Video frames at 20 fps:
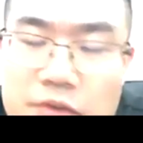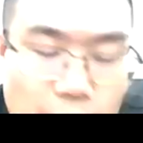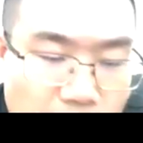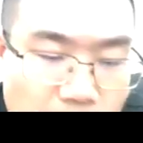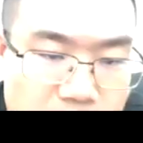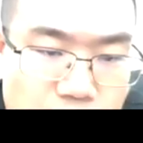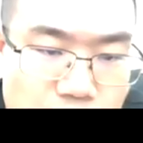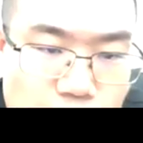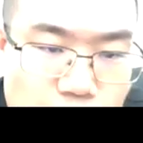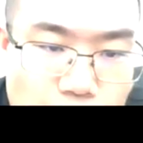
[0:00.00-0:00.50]

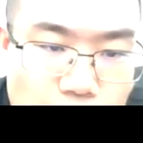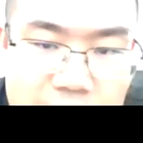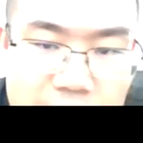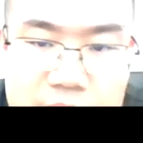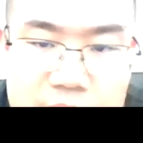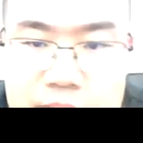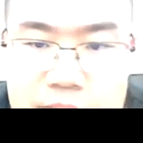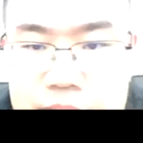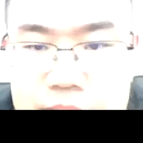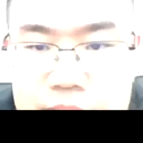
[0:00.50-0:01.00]
week to
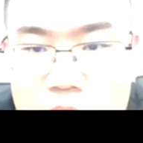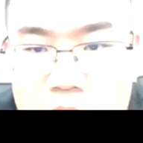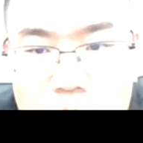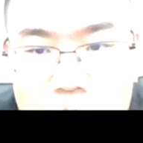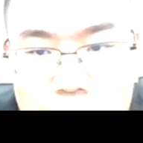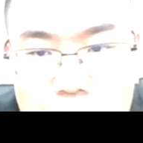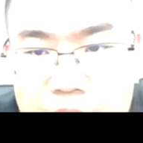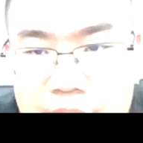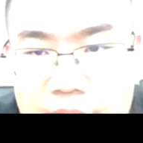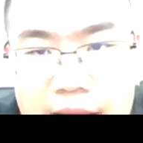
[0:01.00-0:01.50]
week,
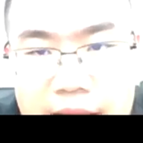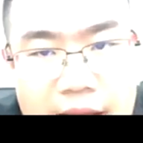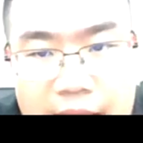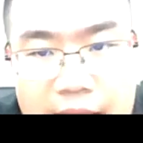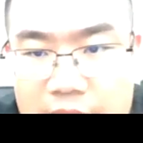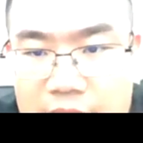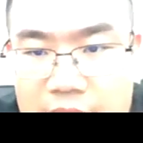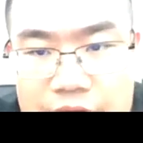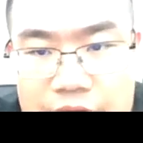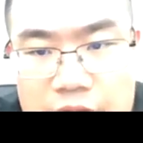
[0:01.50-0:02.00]
we
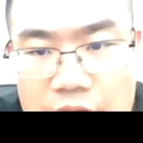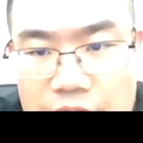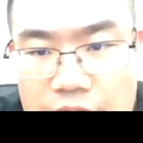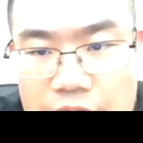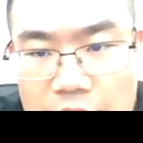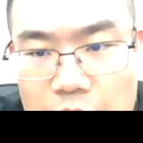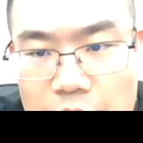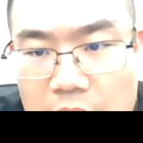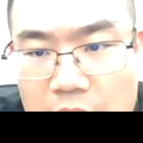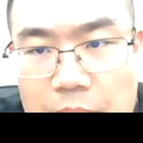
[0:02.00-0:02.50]
have the
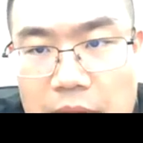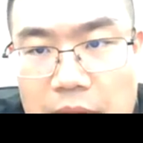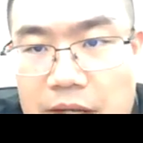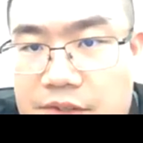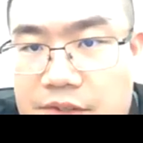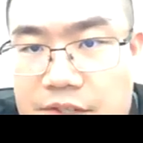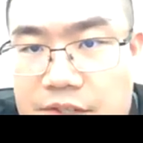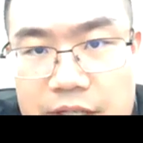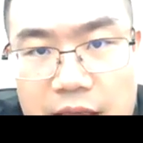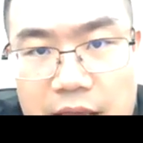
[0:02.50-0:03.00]

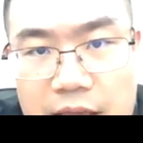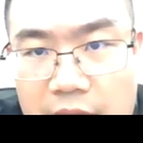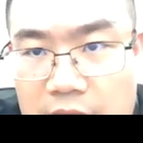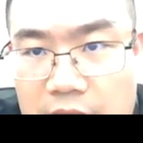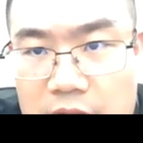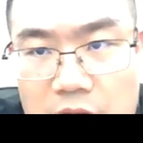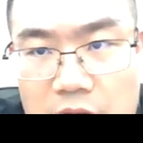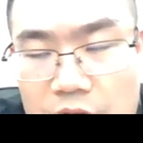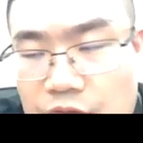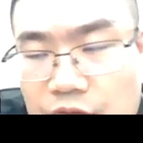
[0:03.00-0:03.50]
variability
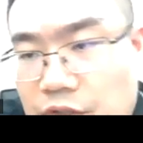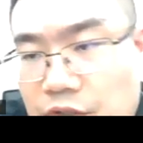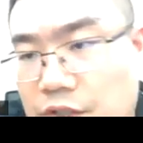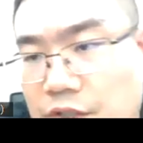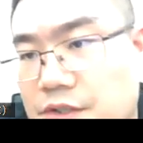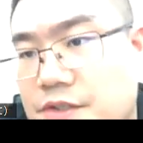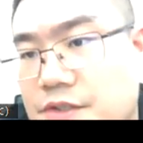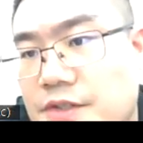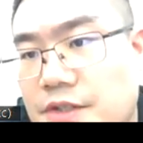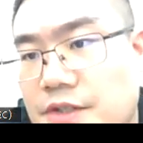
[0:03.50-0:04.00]
and
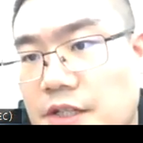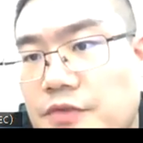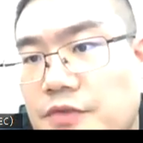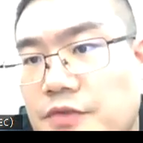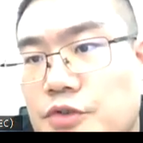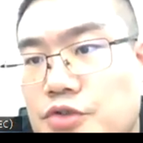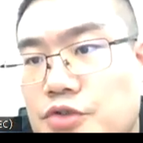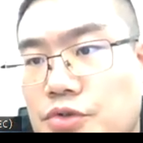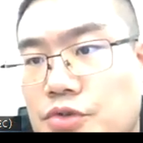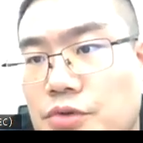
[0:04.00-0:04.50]
uncertainty, that's
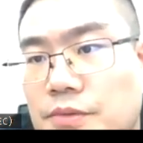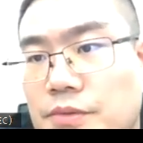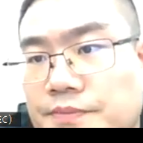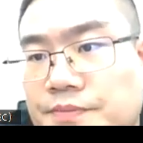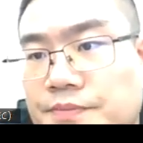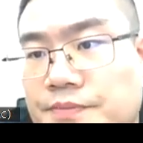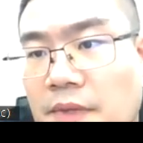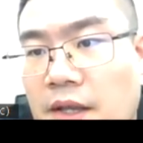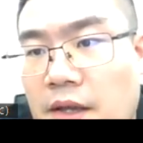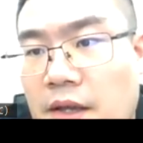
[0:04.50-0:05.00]
for sure.
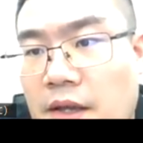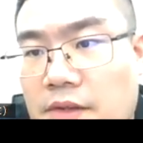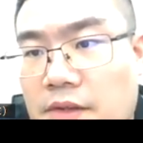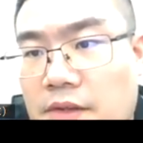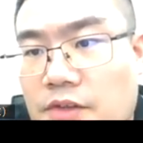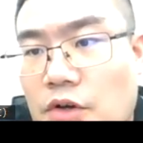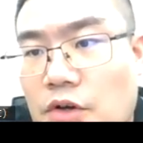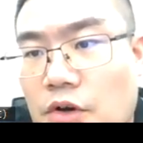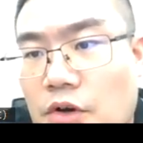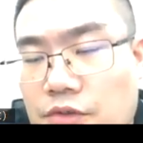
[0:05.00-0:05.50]

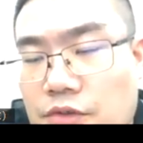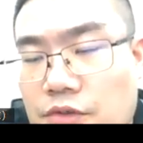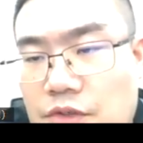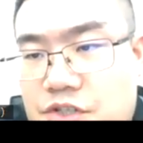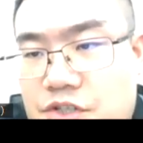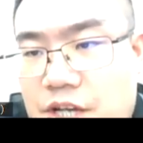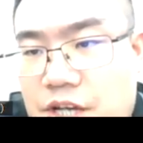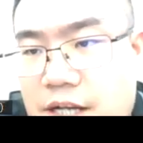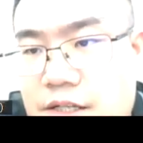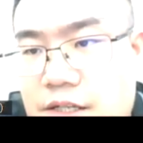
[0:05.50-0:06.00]
There's also the
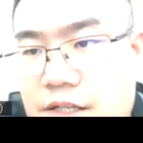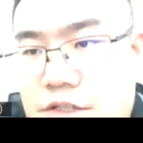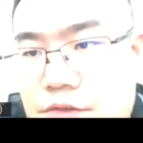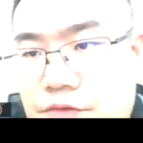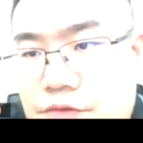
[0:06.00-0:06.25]
challenge